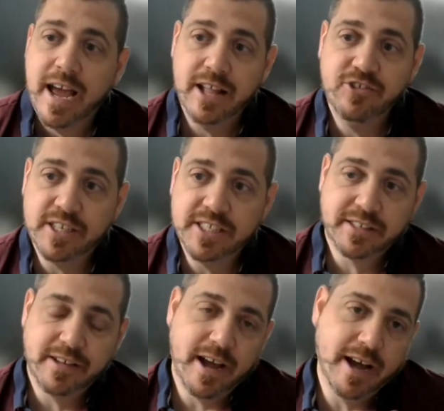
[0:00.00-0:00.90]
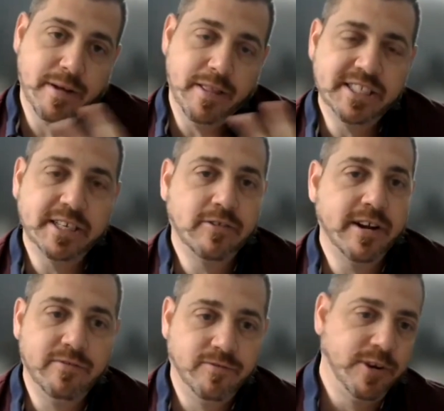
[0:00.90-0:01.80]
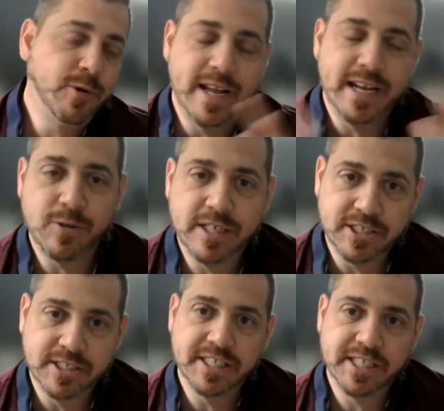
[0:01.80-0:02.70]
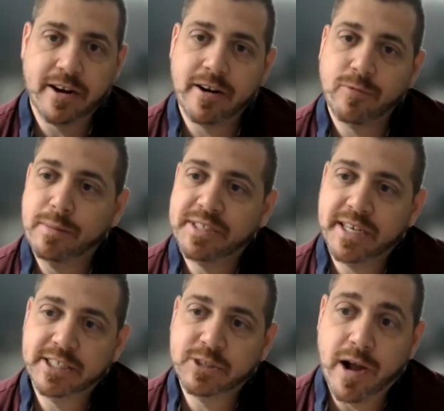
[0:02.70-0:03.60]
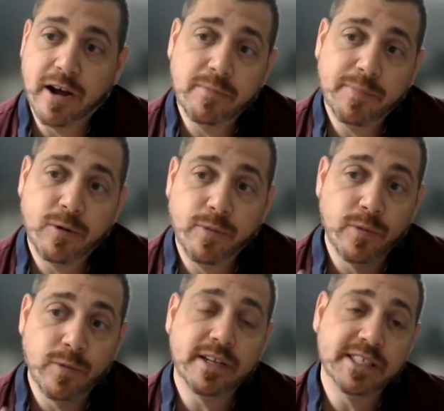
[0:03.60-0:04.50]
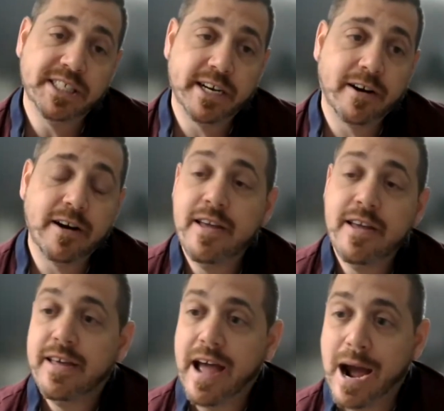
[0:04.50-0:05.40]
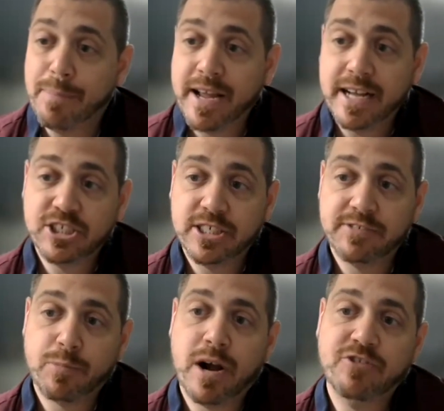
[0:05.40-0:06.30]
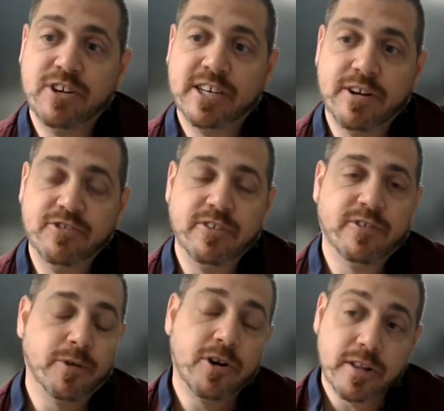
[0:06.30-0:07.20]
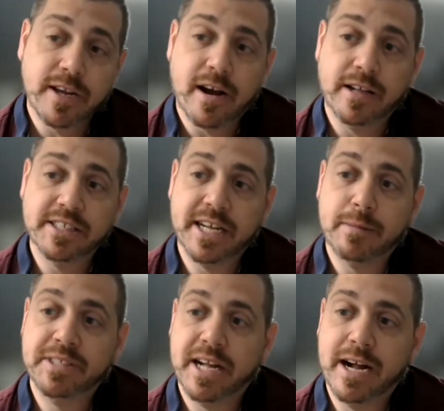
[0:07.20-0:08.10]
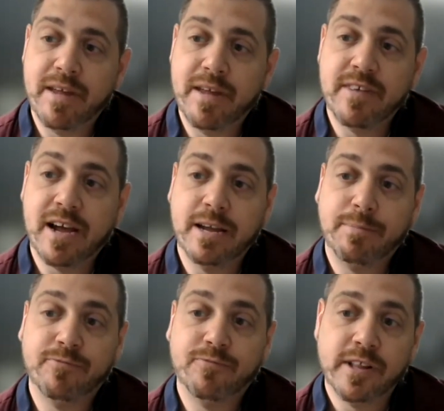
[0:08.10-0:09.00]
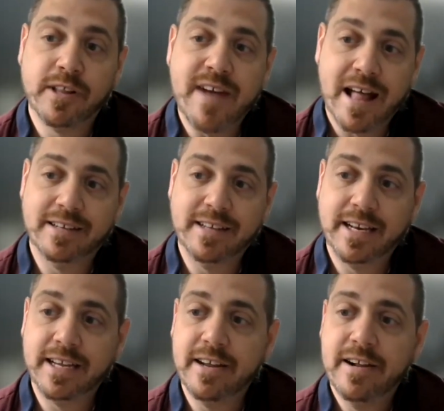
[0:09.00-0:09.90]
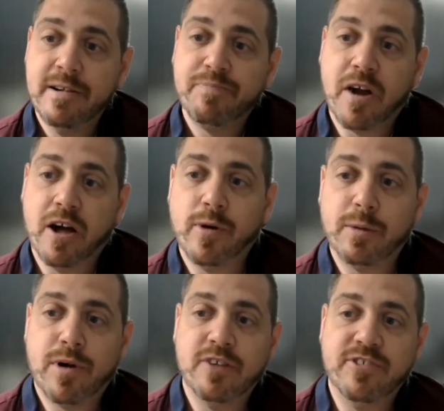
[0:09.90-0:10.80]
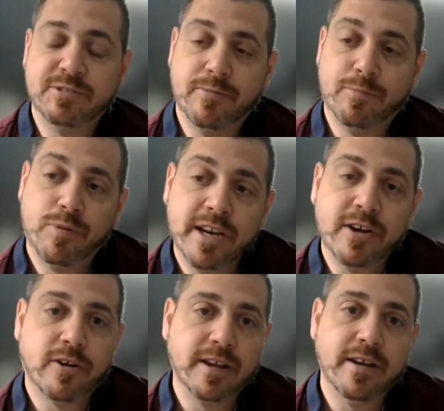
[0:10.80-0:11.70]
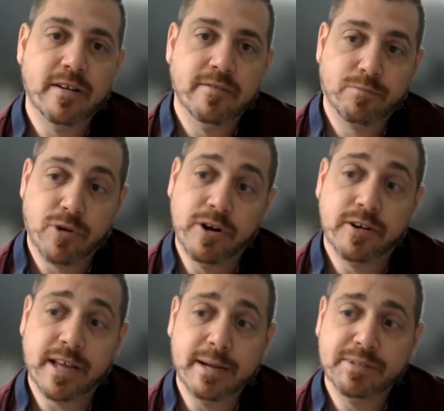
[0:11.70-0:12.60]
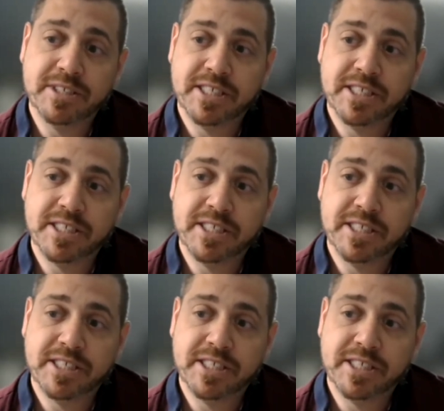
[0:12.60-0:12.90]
And just that's a great frequently asked question that's on our website as well. But we will consider applications for projects ranging from early concepts that have not yet been fully validated, all the way to projects with pretty early prototypes.